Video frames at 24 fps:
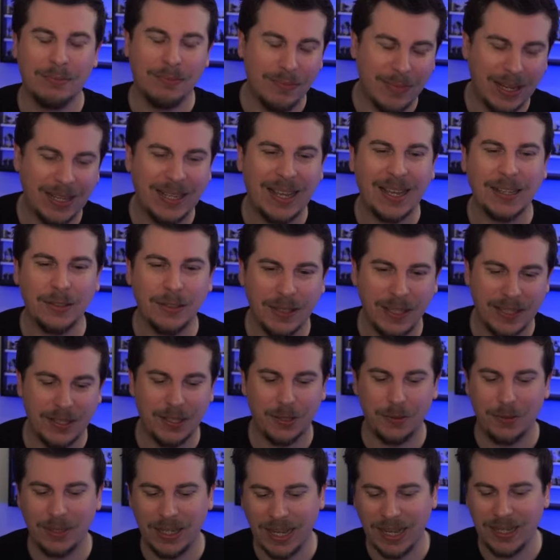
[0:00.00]
again, unless
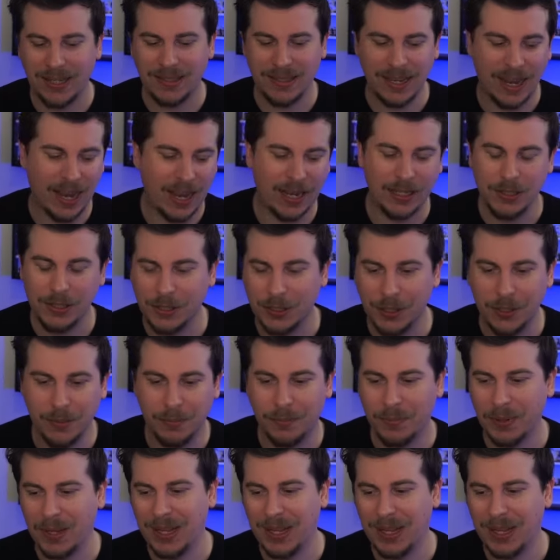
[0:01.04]
you're against a hand dump,